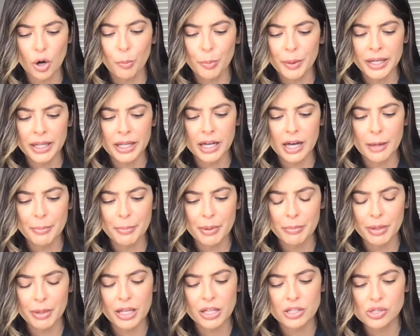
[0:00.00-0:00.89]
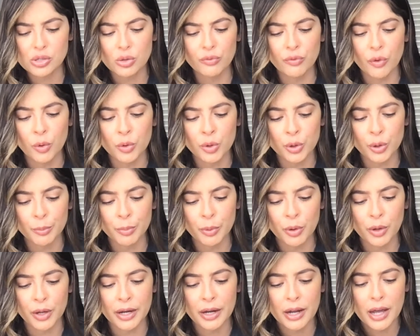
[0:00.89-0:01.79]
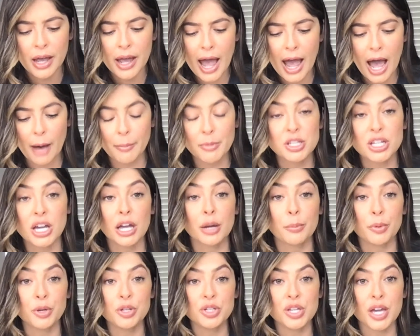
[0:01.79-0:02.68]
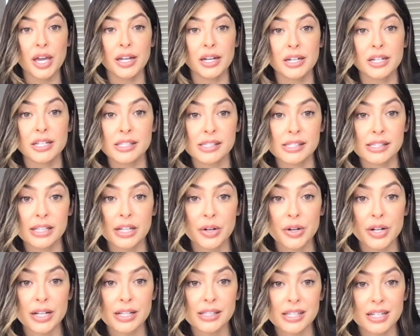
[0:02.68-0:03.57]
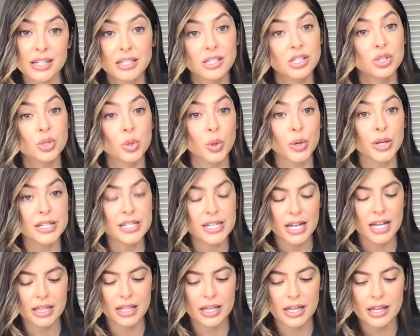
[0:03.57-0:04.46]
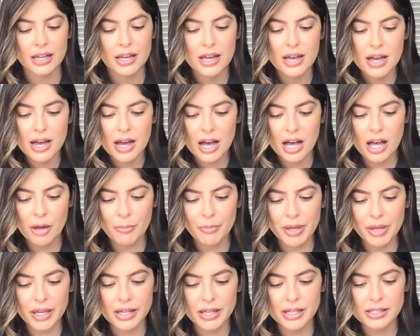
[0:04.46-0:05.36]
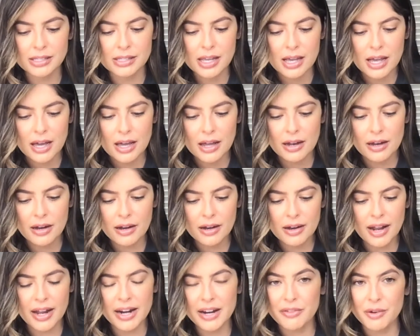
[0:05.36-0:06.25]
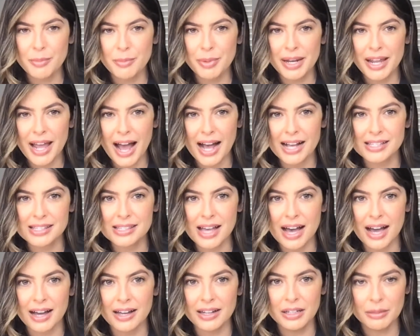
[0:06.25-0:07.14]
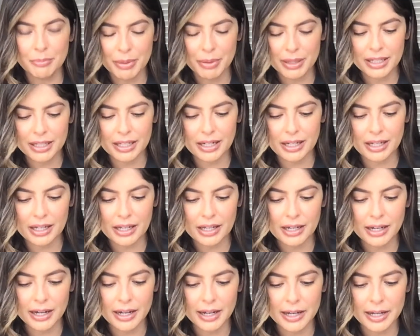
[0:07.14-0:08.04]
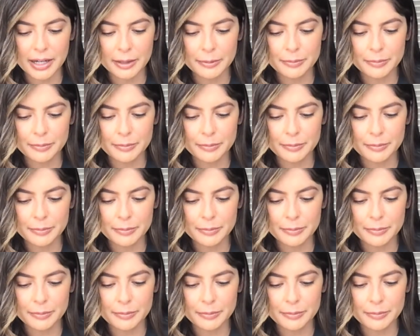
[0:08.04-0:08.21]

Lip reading: and opening up and being so vulnerable, and how much I appreciated his lyrics and his storytelling, because not everybody has that ability.